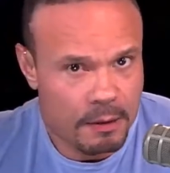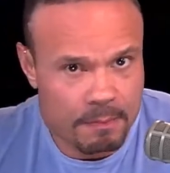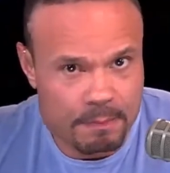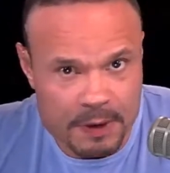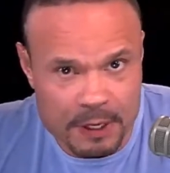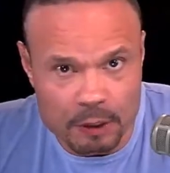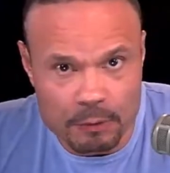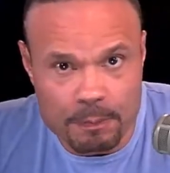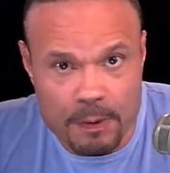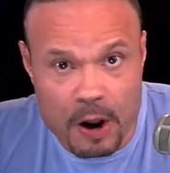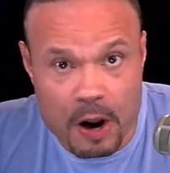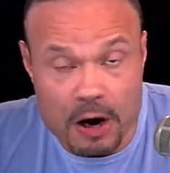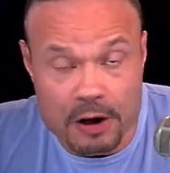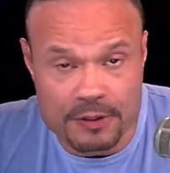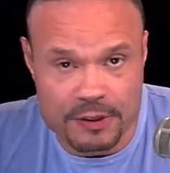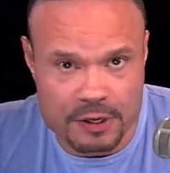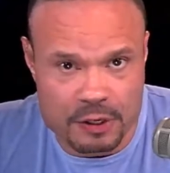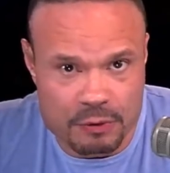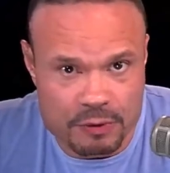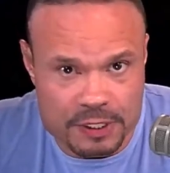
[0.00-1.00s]
Bill Barr,
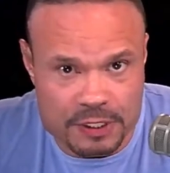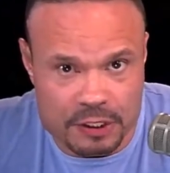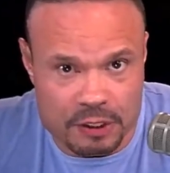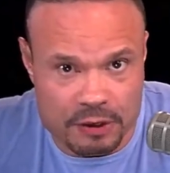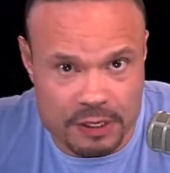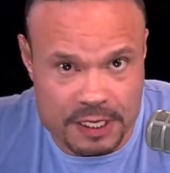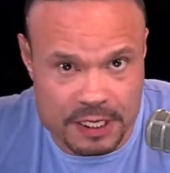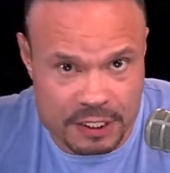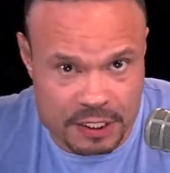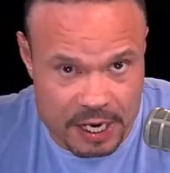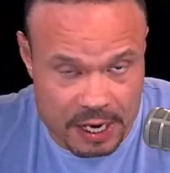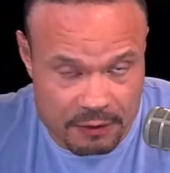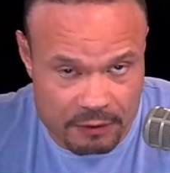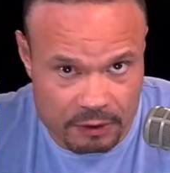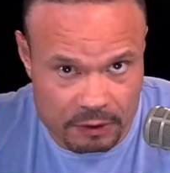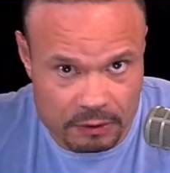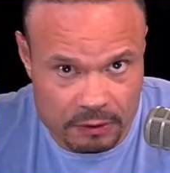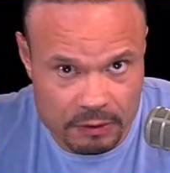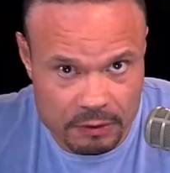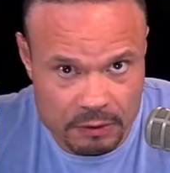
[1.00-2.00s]
the new Attorney
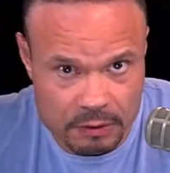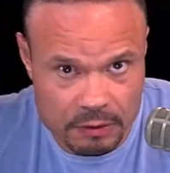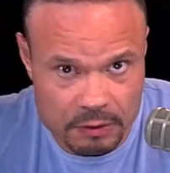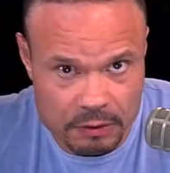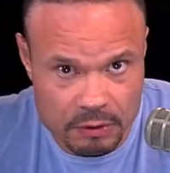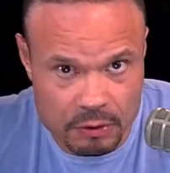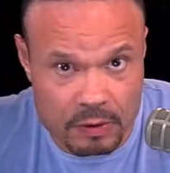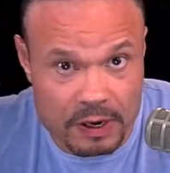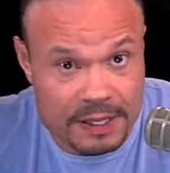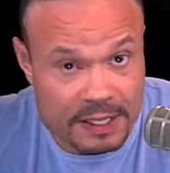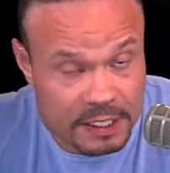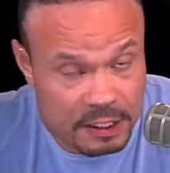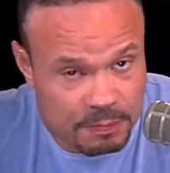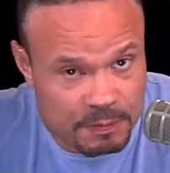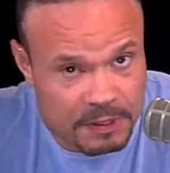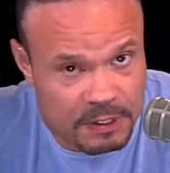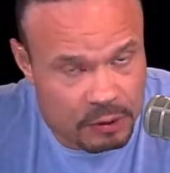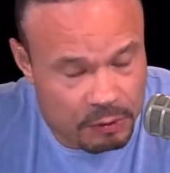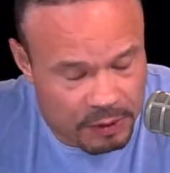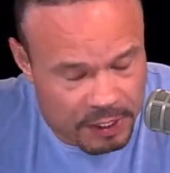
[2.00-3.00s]
General, who I think has
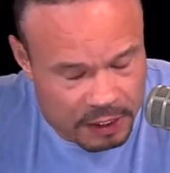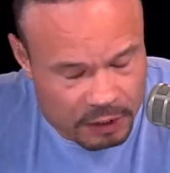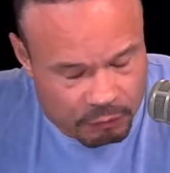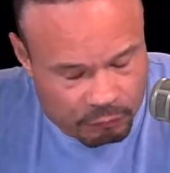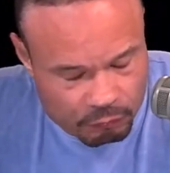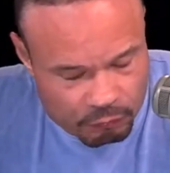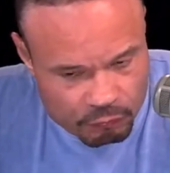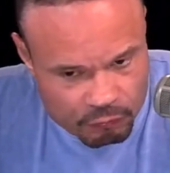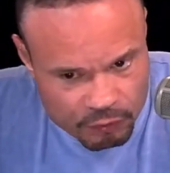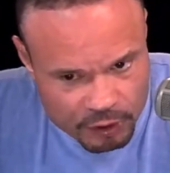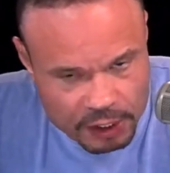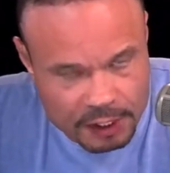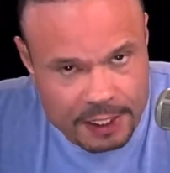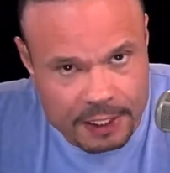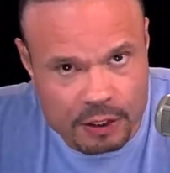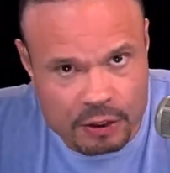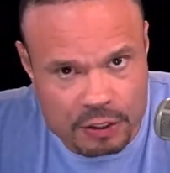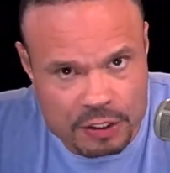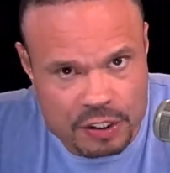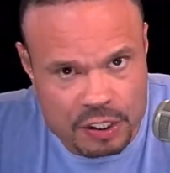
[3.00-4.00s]
been doing a really
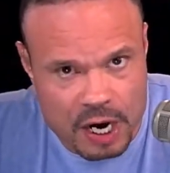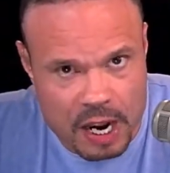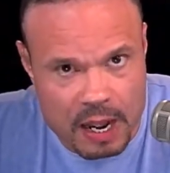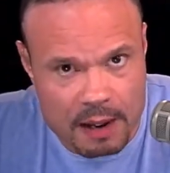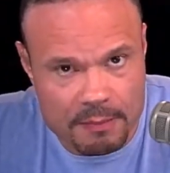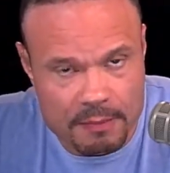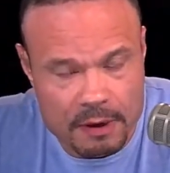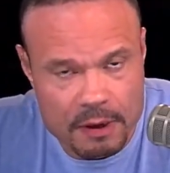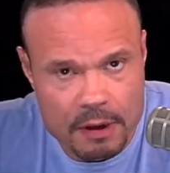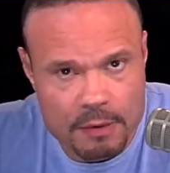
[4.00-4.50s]
good job,